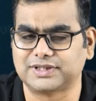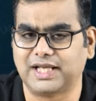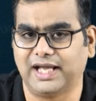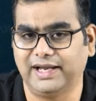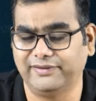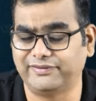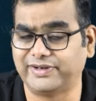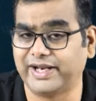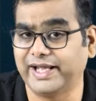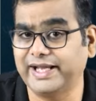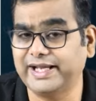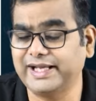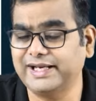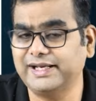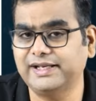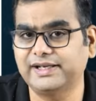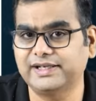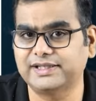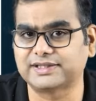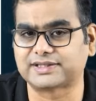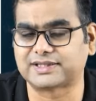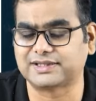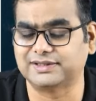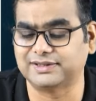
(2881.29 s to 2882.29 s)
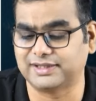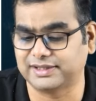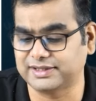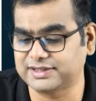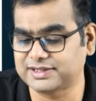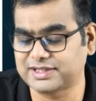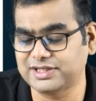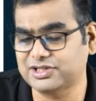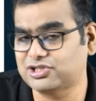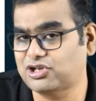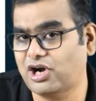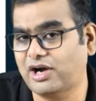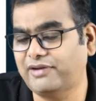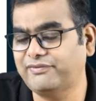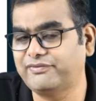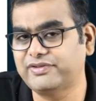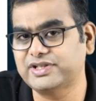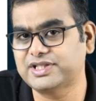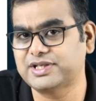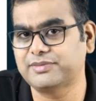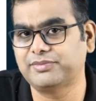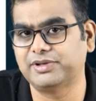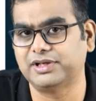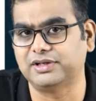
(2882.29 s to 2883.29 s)
I have taken a risk, the risk is not
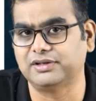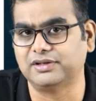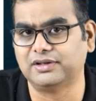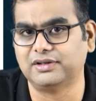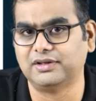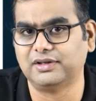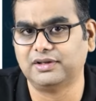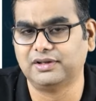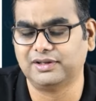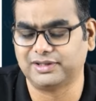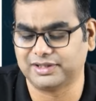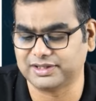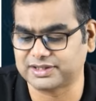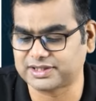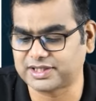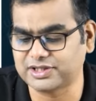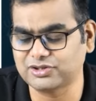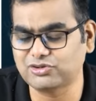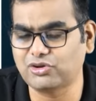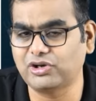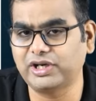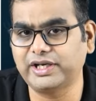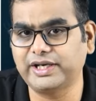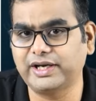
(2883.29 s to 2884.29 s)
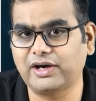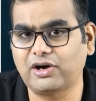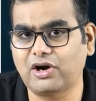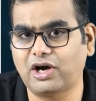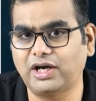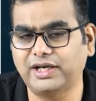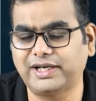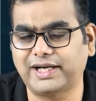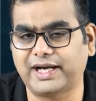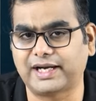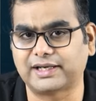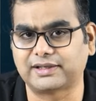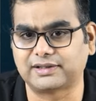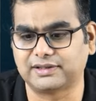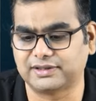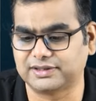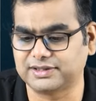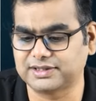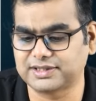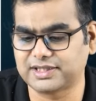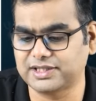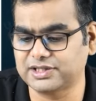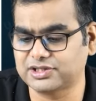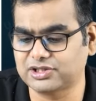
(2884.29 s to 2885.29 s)
visible, risk is only in a contract,
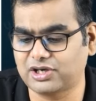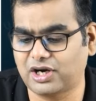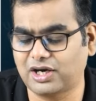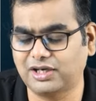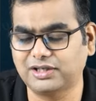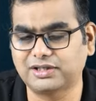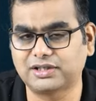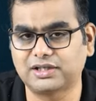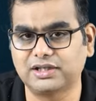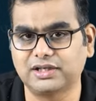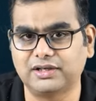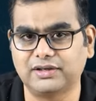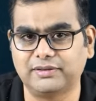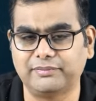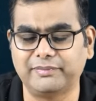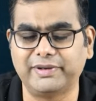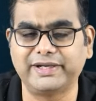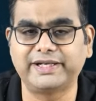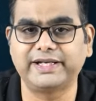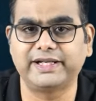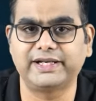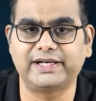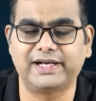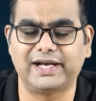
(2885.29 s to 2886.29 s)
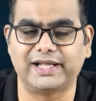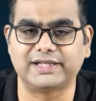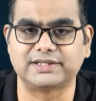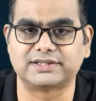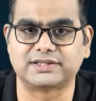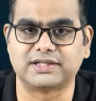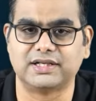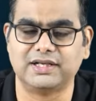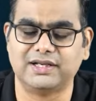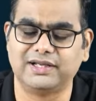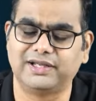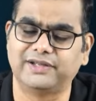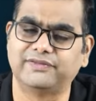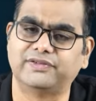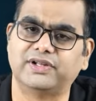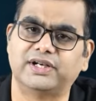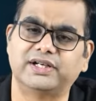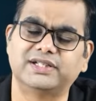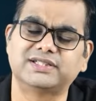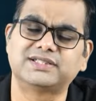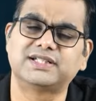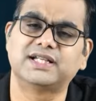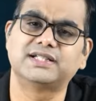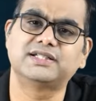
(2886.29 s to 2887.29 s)
risk is not materialized. If the
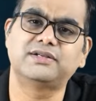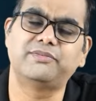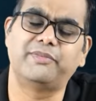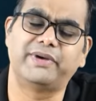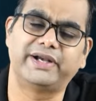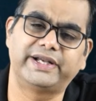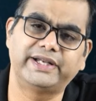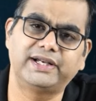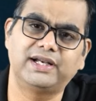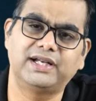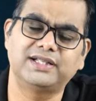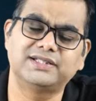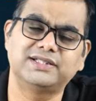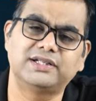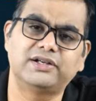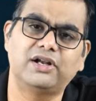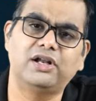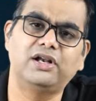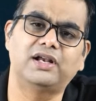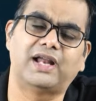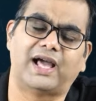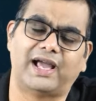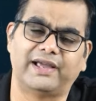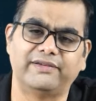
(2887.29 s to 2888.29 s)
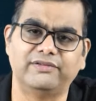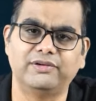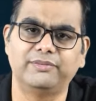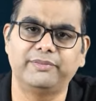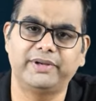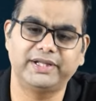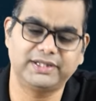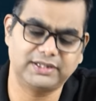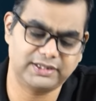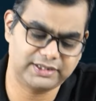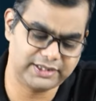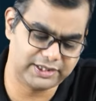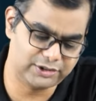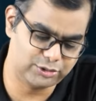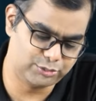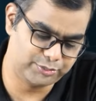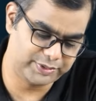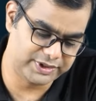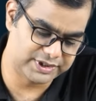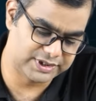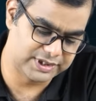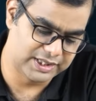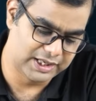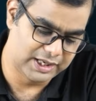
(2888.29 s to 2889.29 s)
risk doesn't materialize at all, I will make the 10
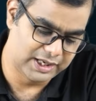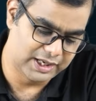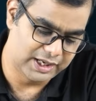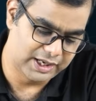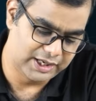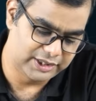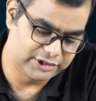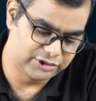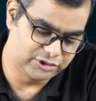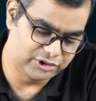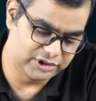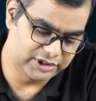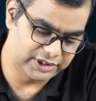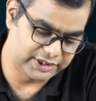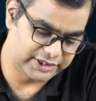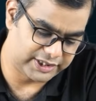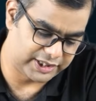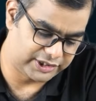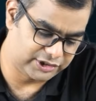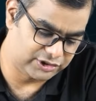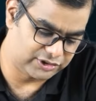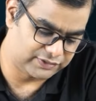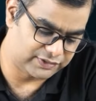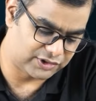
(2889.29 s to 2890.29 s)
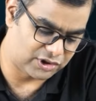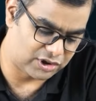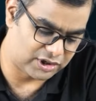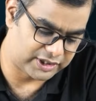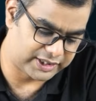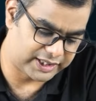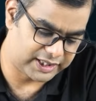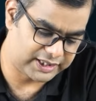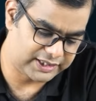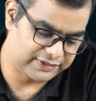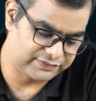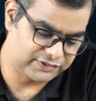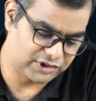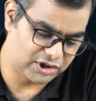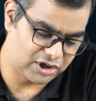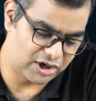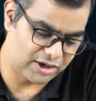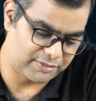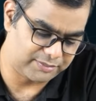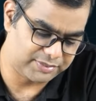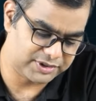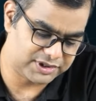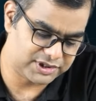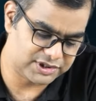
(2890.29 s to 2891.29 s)
rupees. During the tenure of the contract, if the
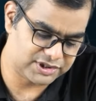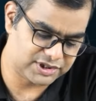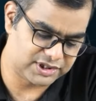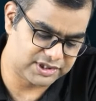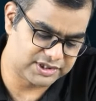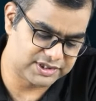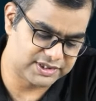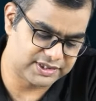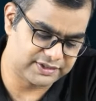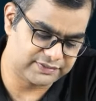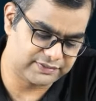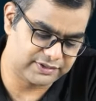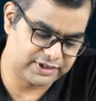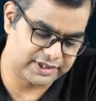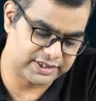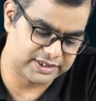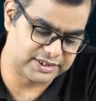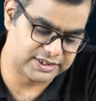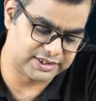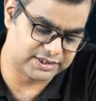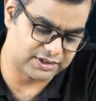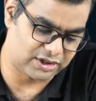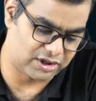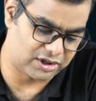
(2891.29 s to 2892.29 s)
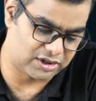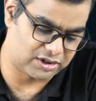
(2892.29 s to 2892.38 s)
compensation received exceeds